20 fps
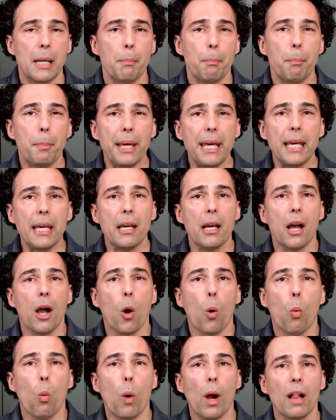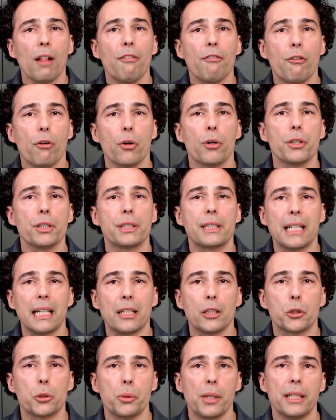Be well versed in
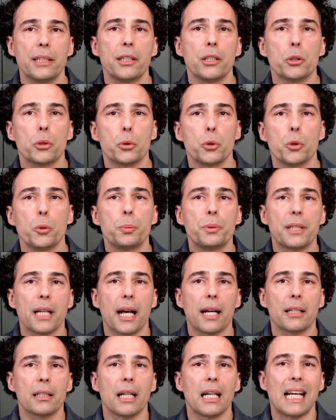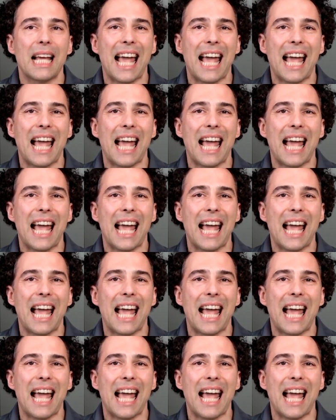creating groups and